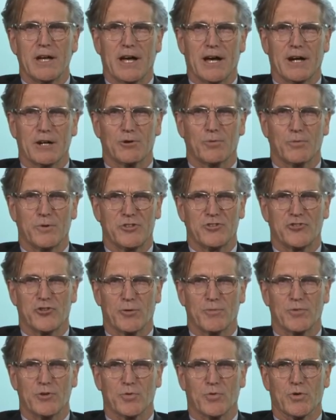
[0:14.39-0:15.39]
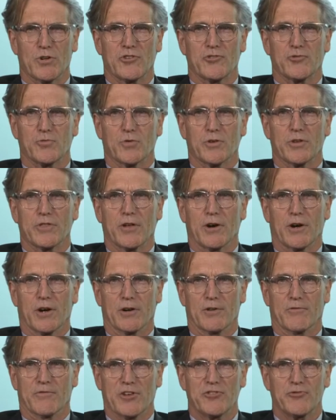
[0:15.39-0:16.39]
How can we determine what is worth our
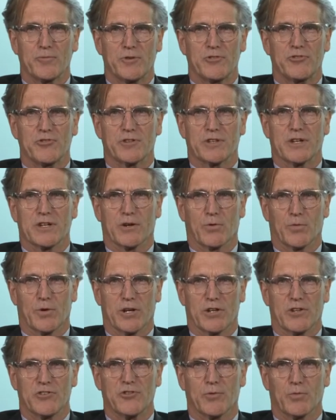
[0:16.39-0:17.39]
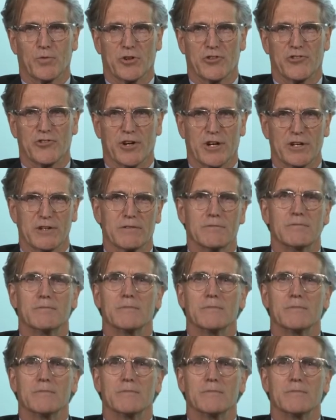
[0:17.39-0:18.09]
investment to get awareness and what is not?